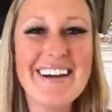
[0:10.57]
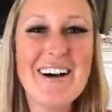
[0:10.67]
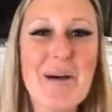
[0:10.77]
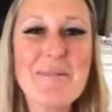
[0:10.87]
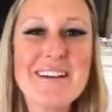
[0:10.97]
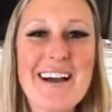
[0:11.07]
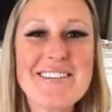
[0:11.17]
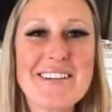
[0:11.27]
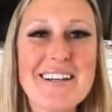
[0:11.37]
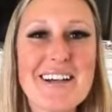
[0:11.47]
Hope you guys are
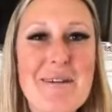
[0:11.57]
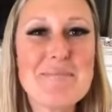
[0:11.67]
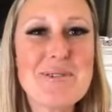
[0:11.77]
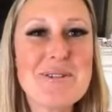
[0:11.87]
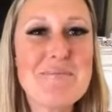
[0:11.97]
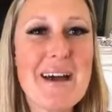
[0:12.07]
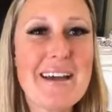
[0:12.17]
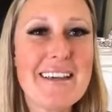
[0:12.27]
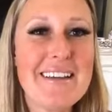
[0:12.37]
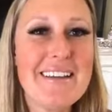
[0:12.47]
going to come tune
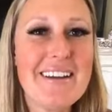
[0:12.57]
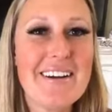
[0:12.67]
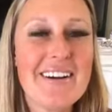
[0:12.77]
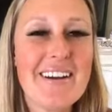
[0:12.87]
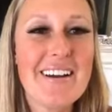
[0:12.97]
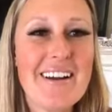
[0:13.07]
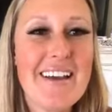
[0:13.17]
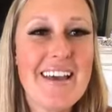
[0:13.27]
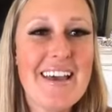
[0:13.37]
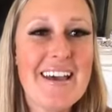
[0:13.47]
back in here
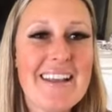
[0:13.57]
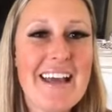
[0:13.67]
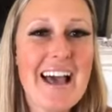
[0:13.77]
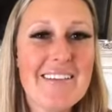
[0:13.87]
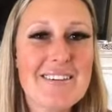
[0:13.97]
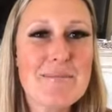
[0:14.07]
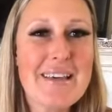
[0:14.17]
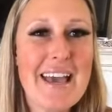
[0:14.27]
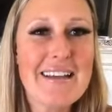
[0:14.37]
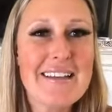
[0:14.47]
and ask
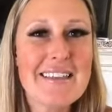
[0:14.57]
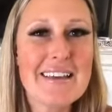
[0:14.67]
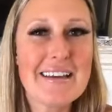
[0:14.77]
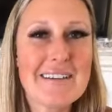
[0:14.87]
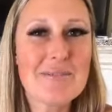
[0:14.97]
me anything.